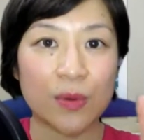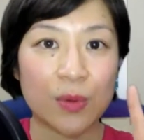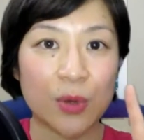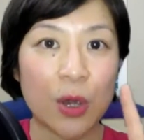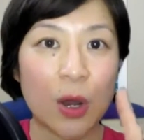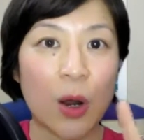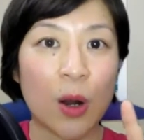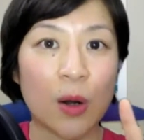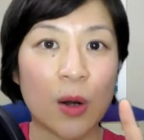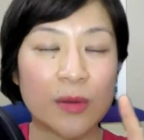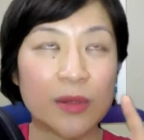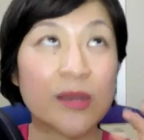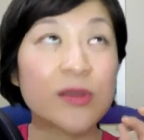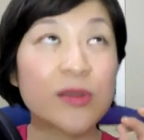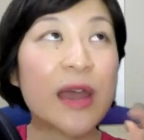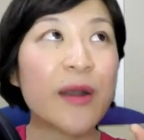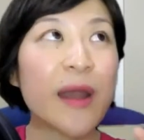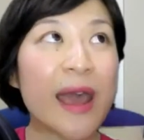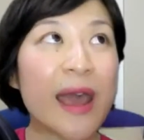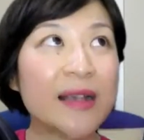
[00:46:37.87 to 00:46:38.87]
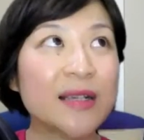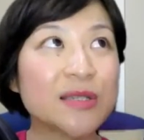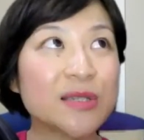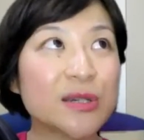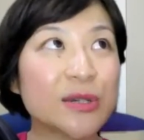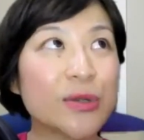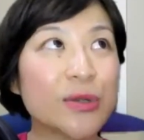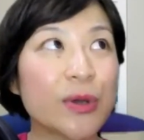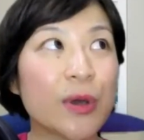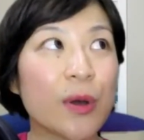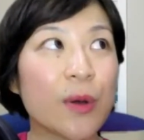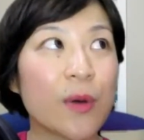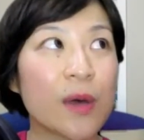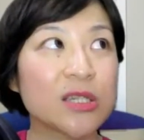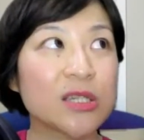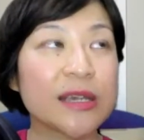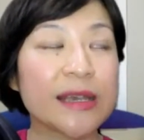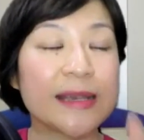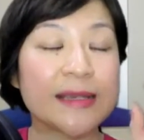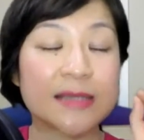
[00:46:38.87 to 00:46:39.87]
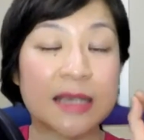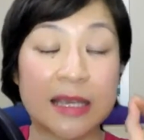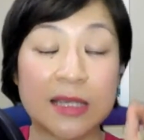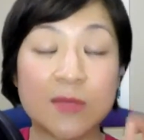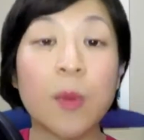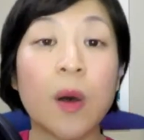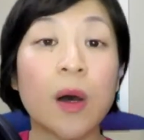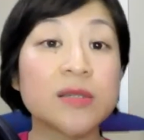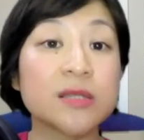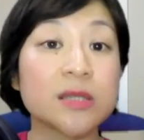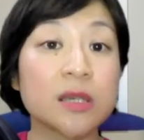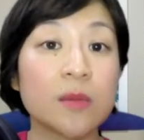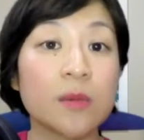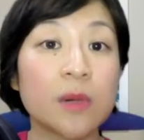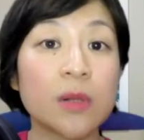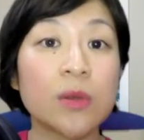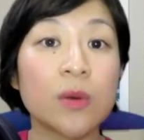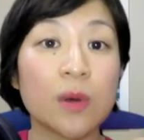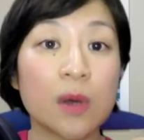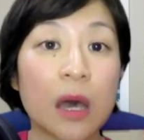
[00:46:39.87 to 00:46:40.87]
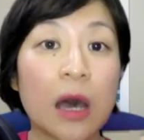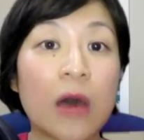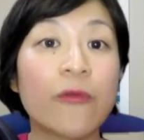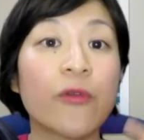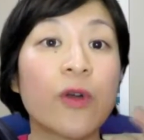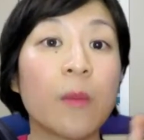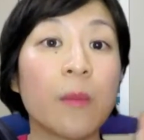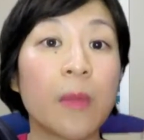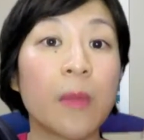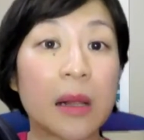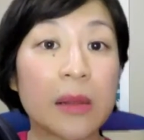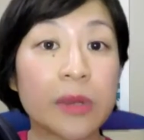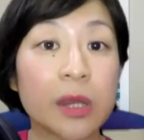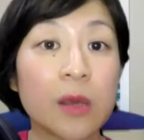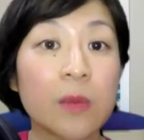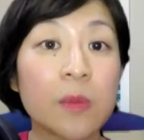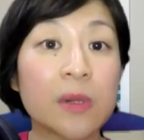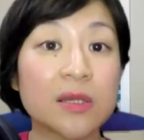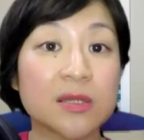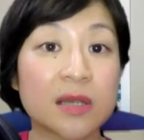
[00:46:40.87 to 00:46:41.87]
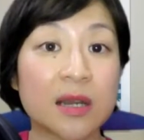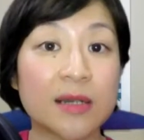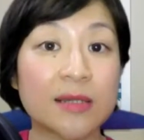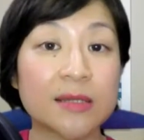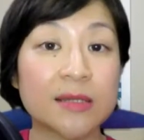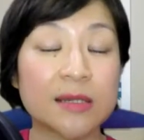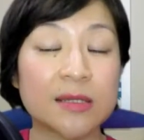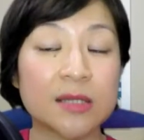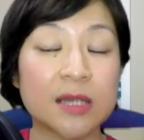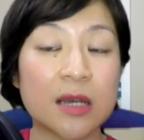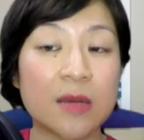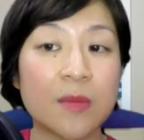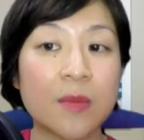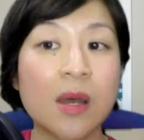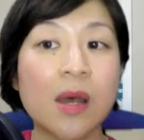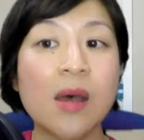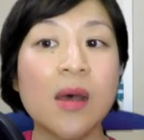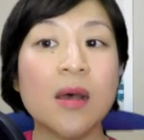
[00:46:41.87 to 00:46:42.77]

the direct answer to your question is possible to come from multiple star system.